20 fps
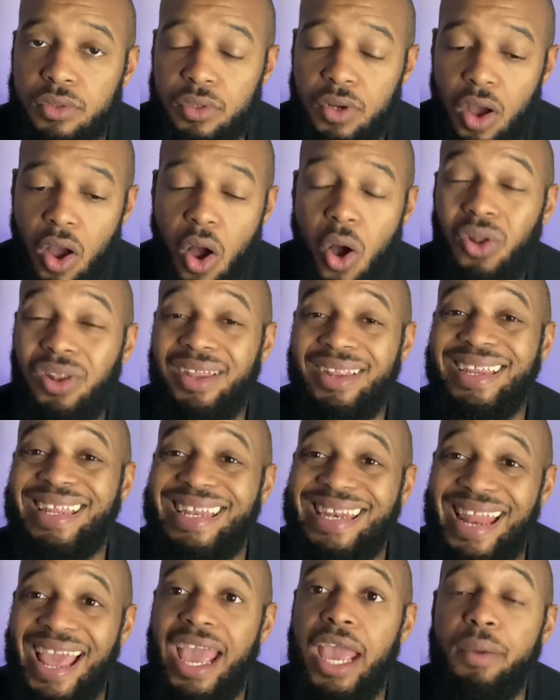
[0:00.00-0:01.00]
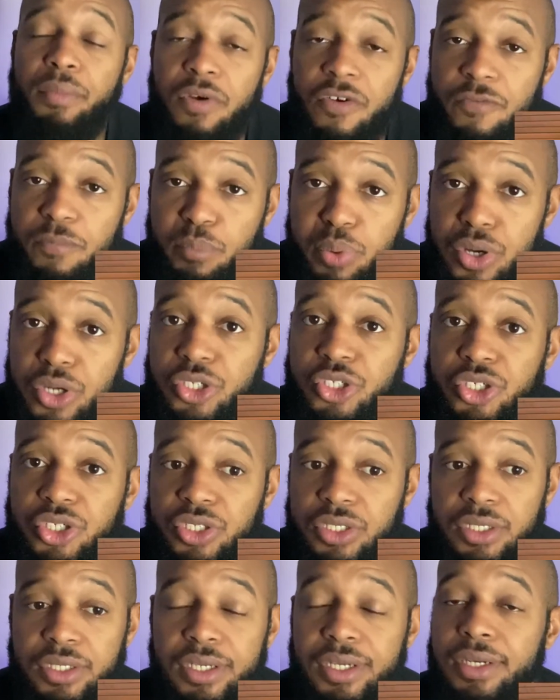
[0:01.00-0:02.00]
all in the name of
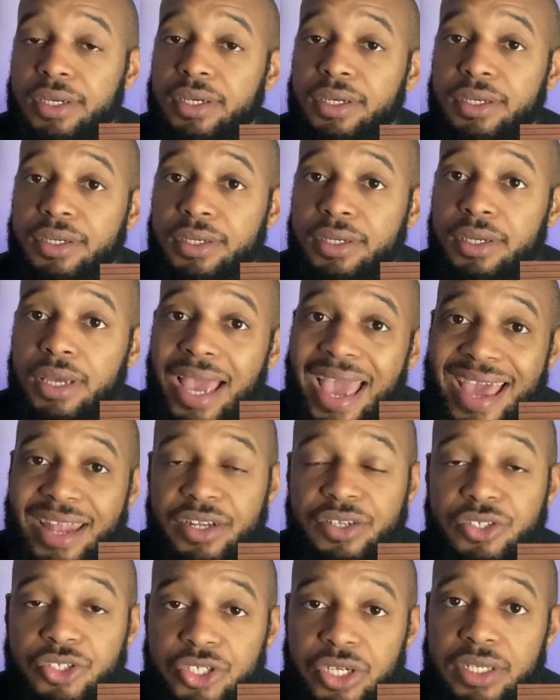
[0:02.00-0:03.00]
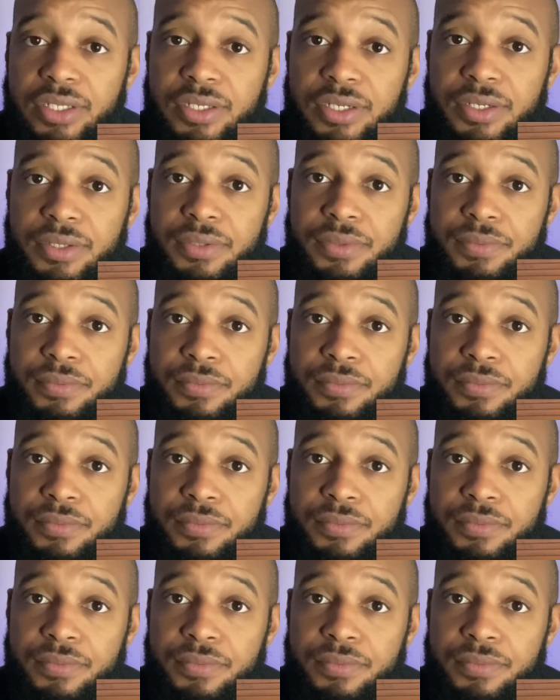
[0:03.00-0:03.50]
pushing an agenda.